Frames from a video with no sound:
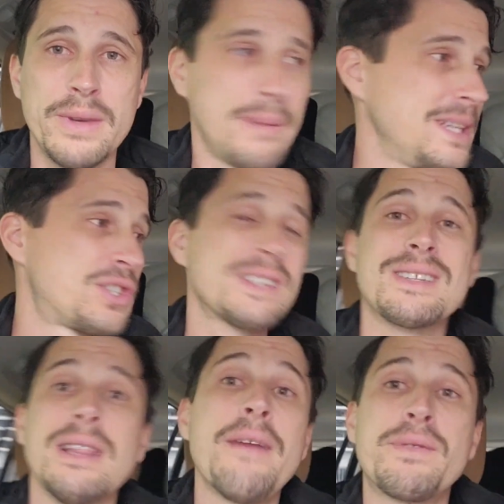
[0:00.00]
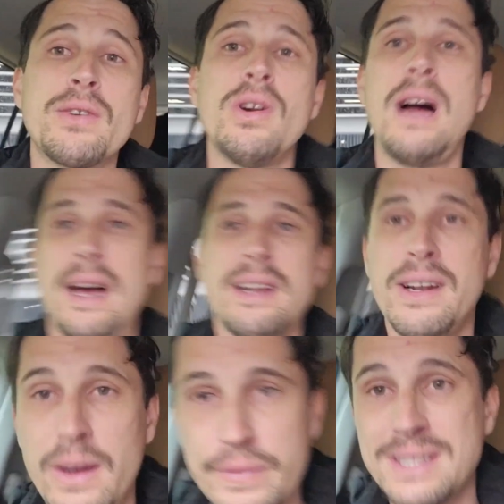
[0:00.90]
I mean, just left to right, I don't
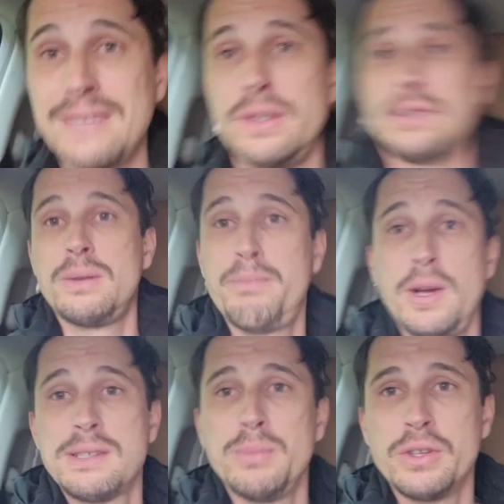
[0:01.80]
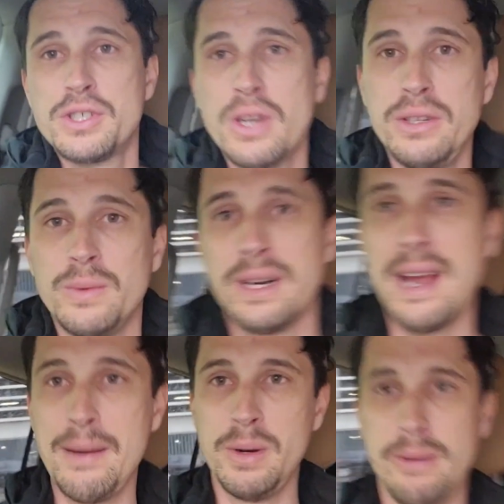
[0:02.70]
know if it's even possible to show you on
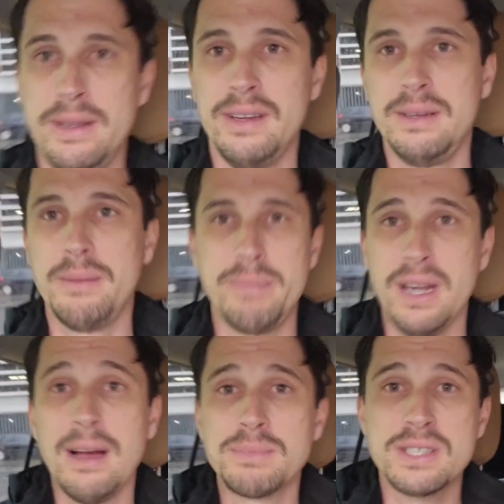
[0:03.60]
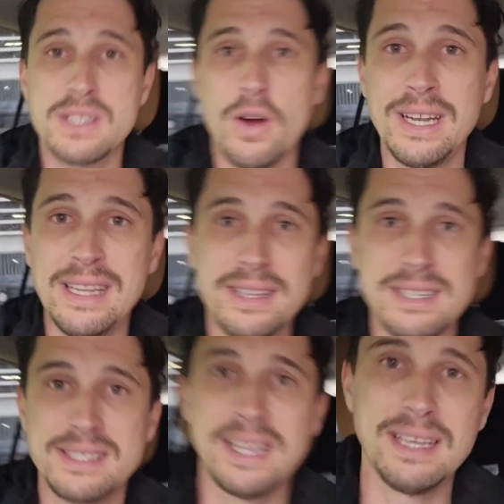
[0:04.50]
camera, but I'm just tiny in
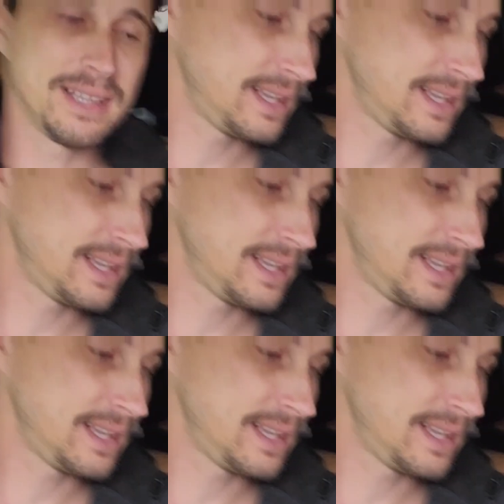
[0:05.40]
this seat. And